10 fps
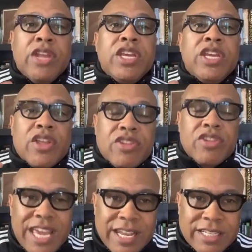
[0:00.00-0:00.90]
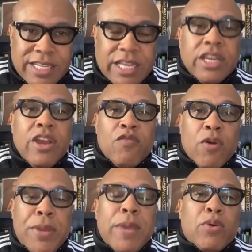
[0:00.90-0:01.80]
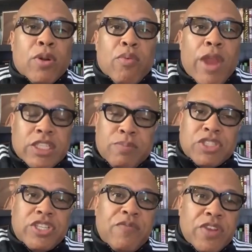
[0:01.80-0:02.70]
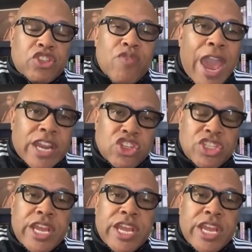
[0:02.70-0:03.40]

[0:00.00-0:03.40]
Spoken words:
these other entities for people to bring specific strategies,